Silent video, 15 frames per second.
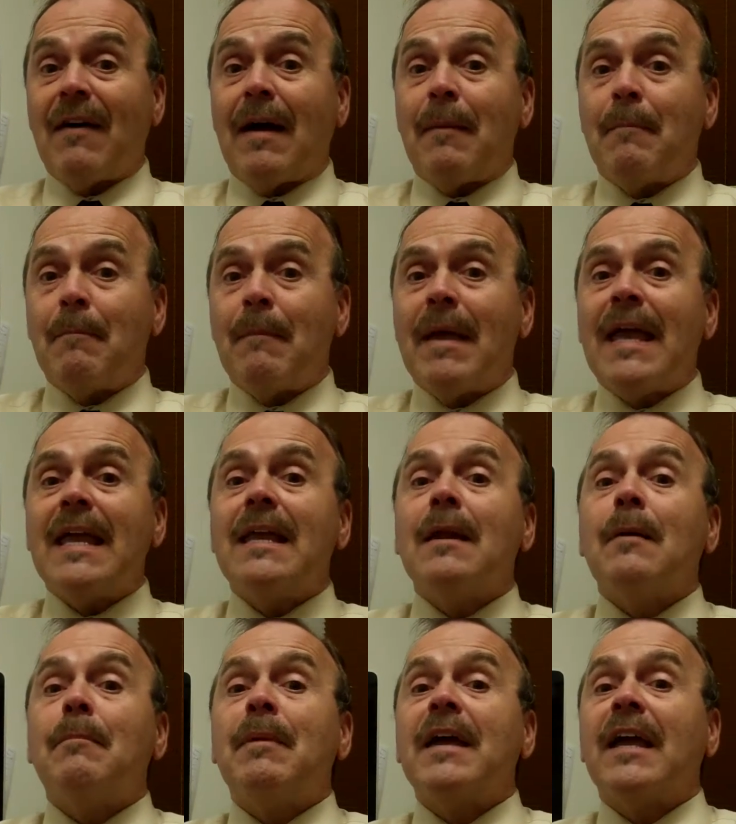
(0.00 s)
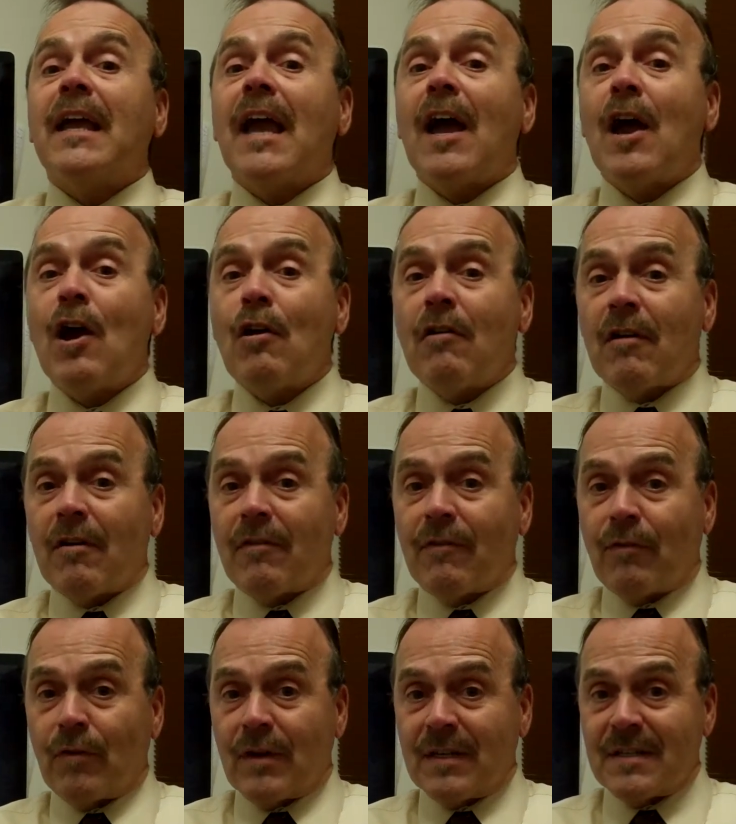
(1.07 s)
made a big error,
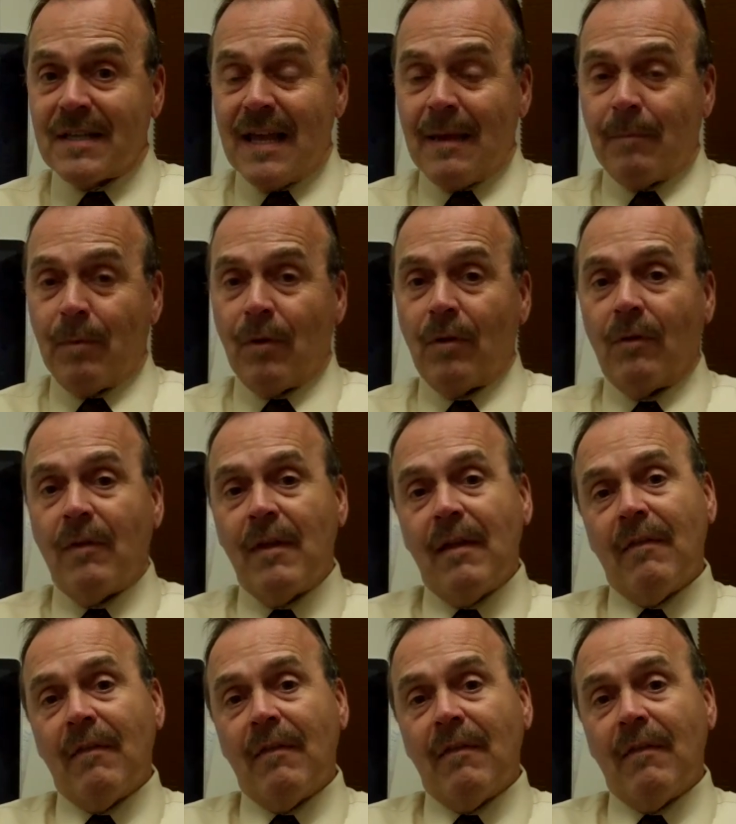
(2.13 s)
for example,